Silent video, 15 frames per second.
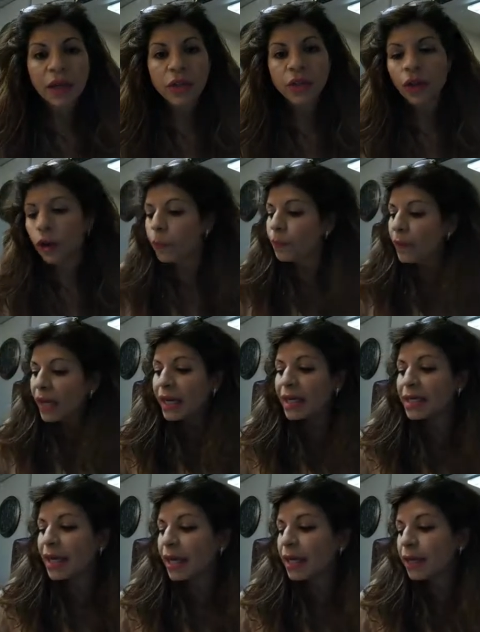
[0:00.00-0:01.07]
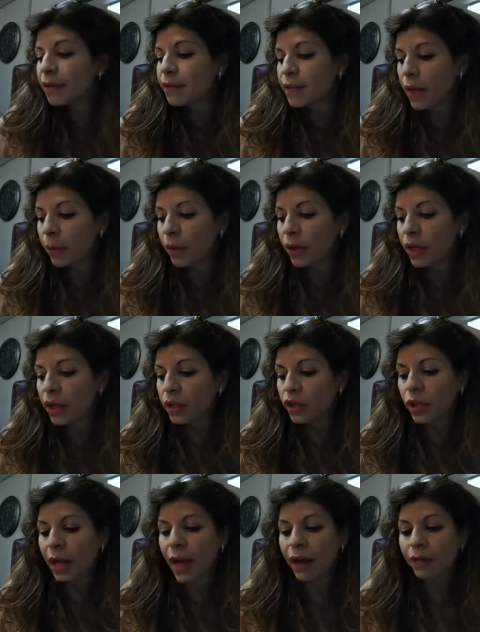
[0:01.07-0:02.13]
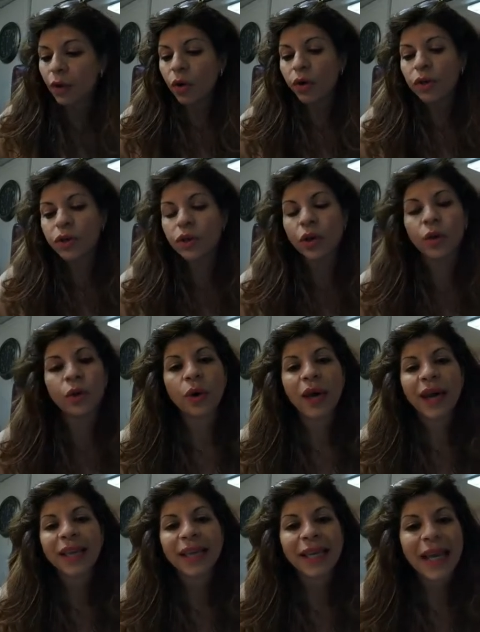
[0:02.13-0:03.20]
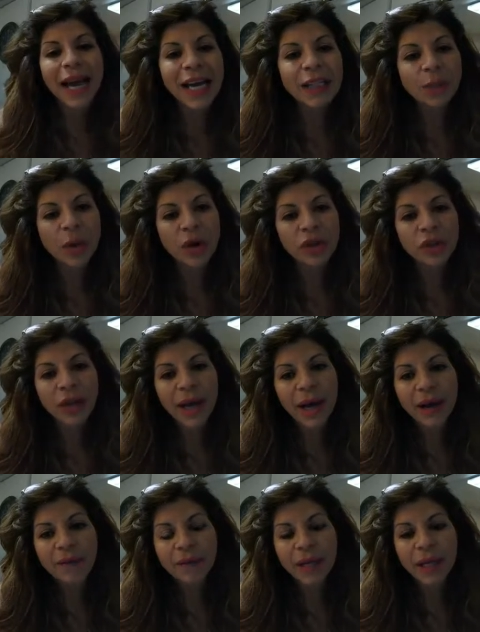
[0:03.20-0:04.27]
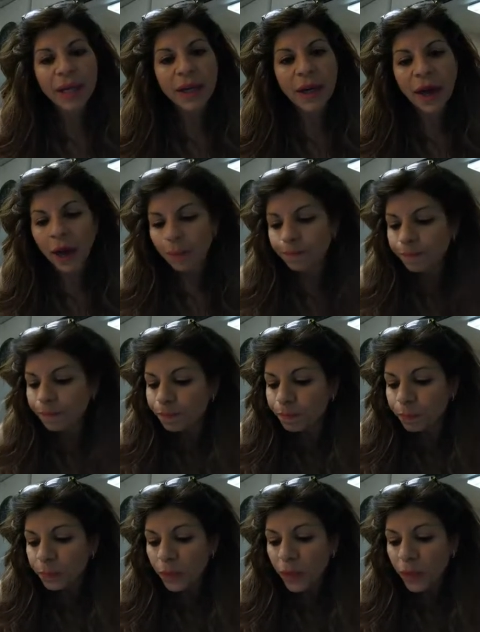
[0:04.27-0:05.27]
So, an executive summary should have also the last part should have the um,